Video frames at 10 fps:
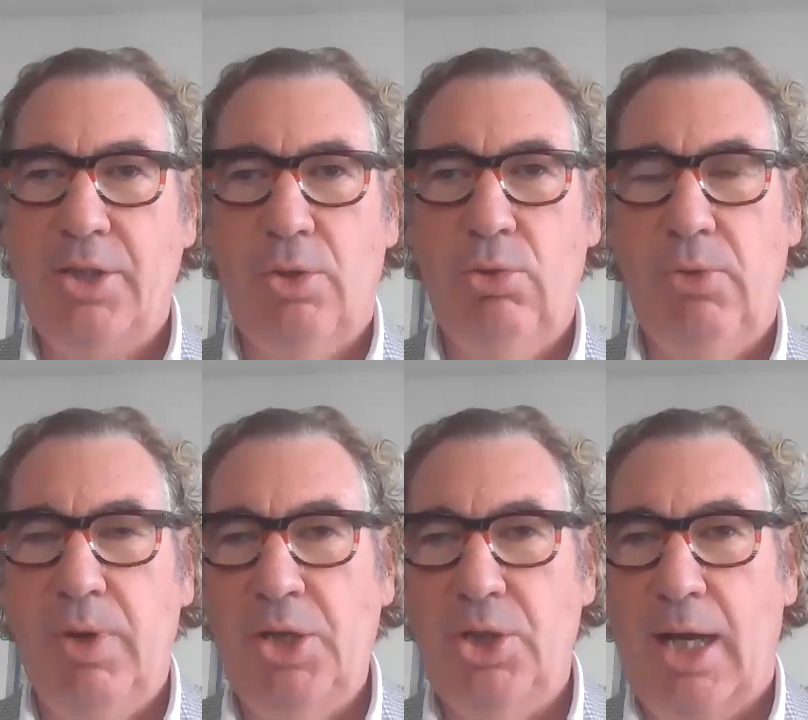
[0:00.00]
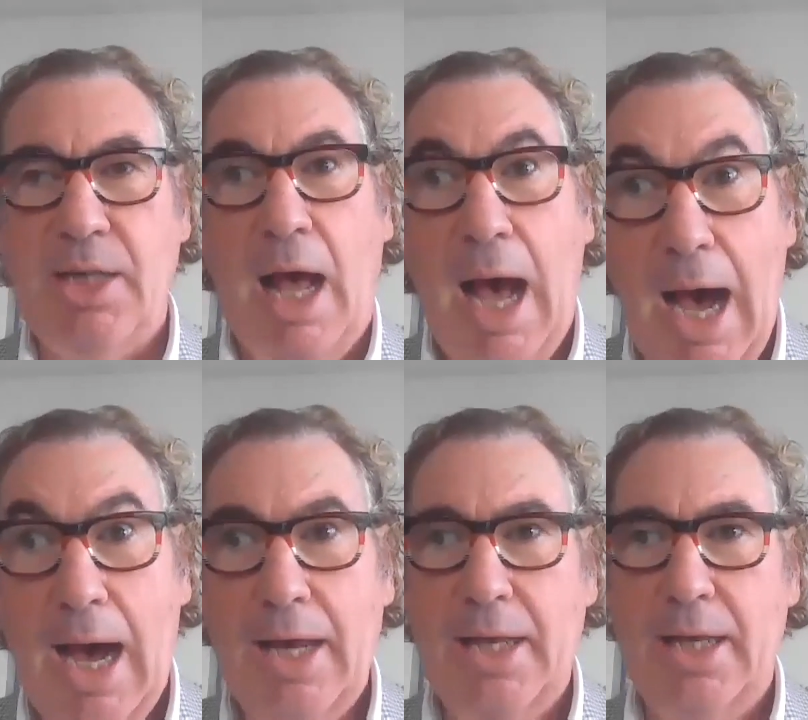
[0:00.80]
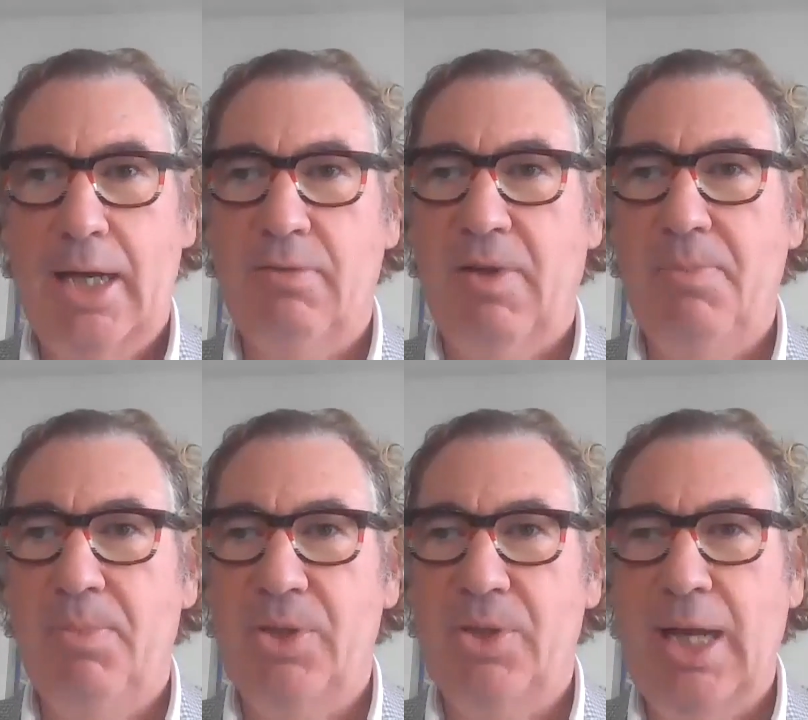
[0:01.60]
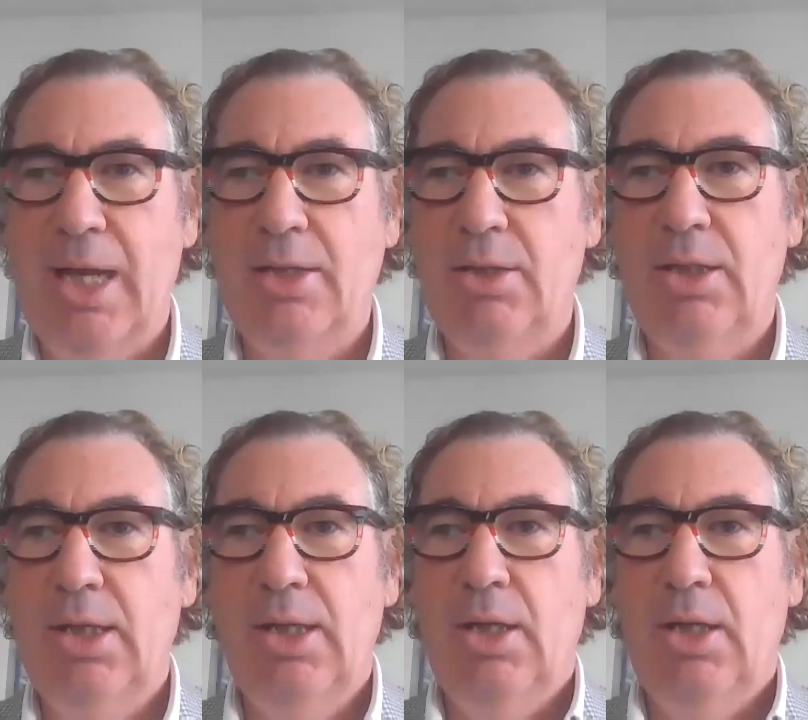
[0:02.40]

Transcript: Could it reach as high as 5%?